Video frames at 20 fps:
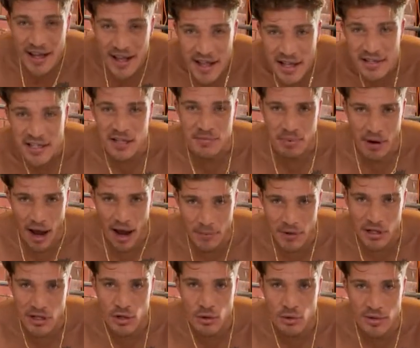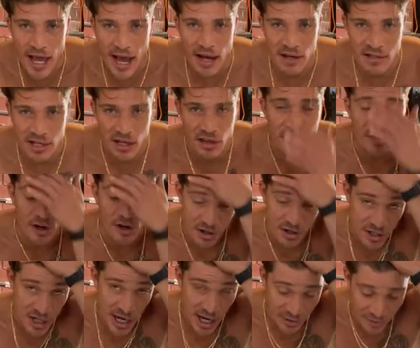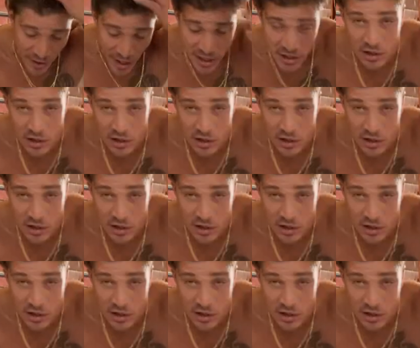since probably 2013, right?